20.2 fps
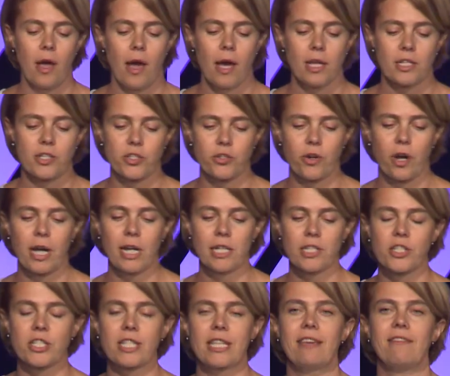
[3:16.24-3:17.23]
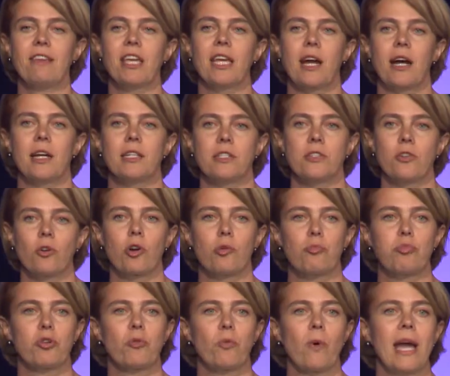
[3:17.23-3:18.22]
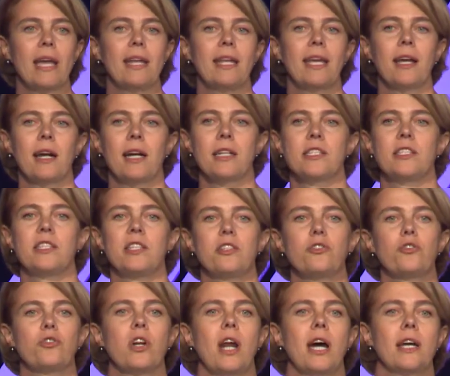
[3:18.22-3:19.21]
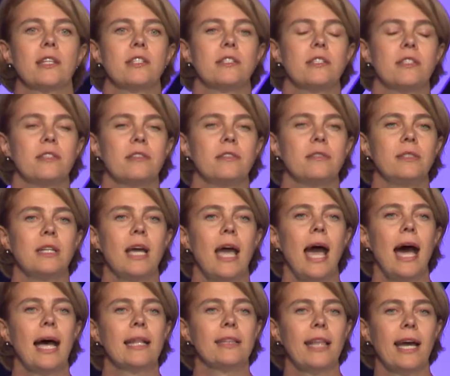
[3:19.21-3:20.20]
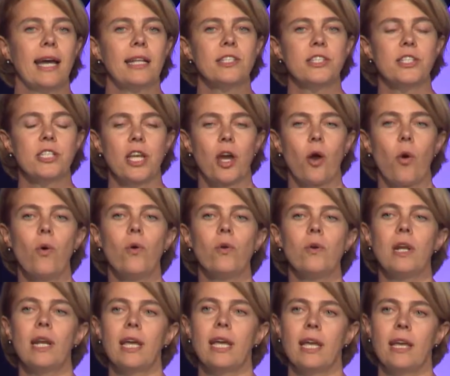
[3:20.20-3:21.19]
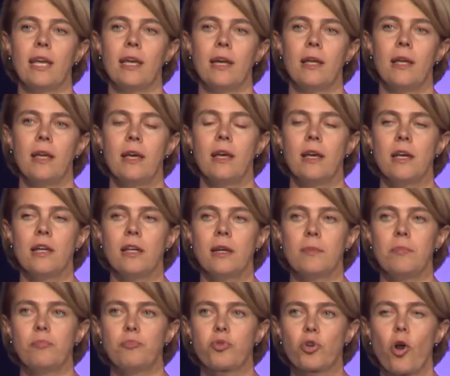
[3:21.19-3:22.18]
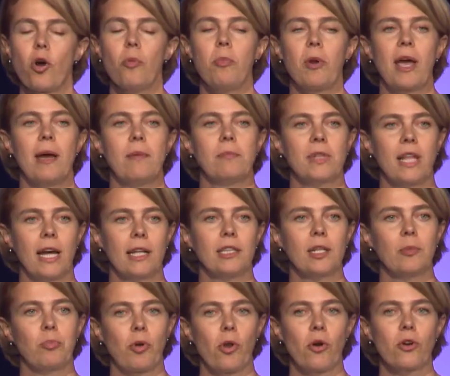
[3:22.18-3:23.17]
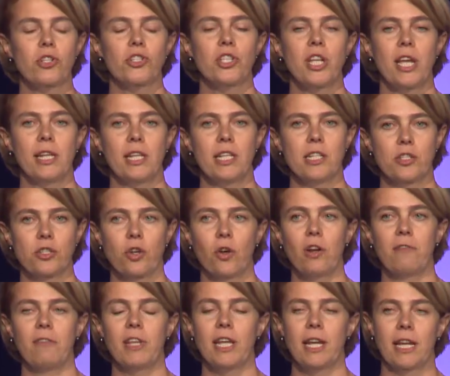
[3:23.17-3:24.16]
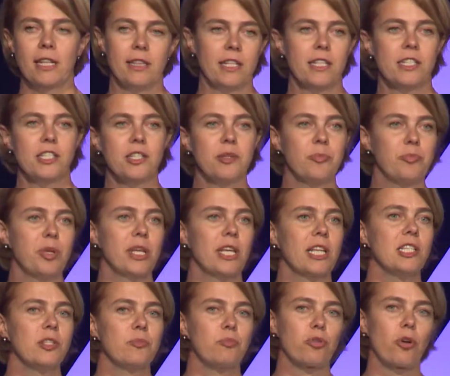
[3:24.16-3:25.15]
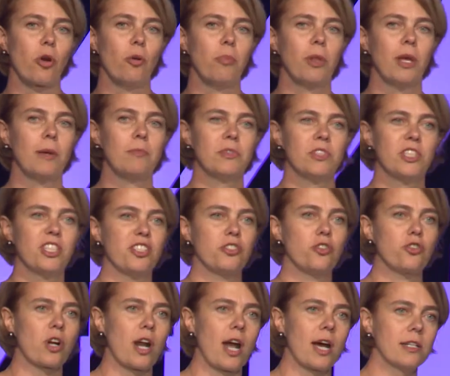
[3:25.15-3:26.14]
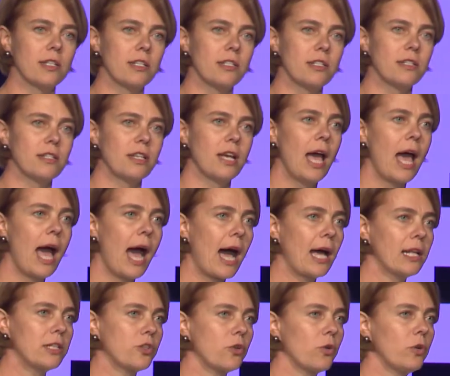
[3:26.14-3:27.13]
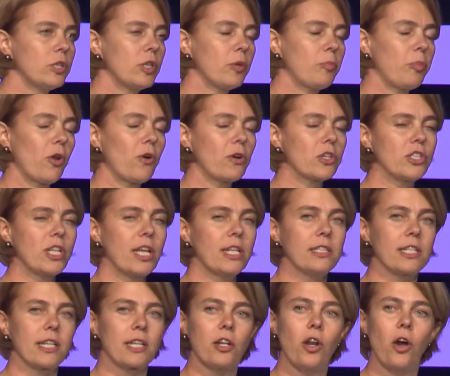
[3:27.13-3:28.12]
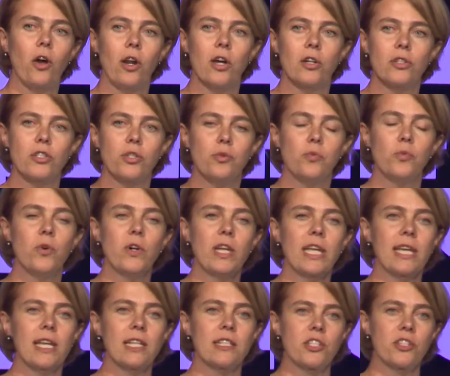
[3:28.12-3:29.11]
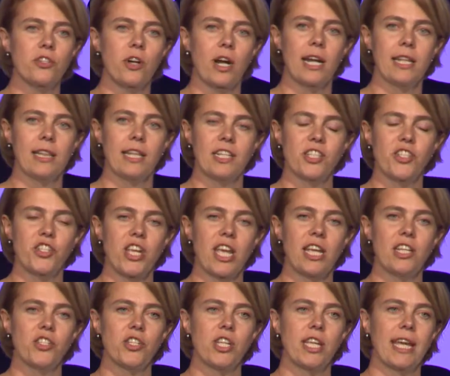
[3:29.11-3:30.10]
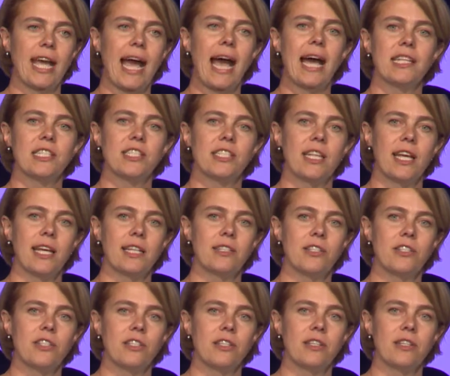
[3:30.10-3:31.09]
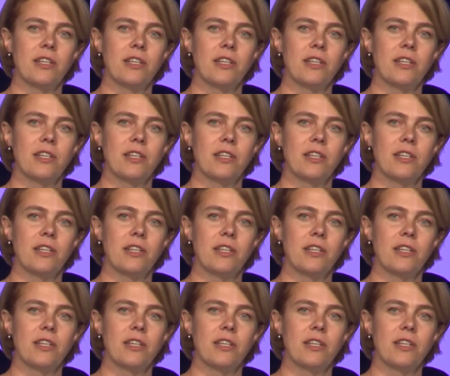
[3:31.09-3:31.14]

starts giving us or providing us the trust. And that's the only problem that the blockchain is solving, and it's the biggest problem, the trust. And on the blockchain technology, we can start exchanging assets.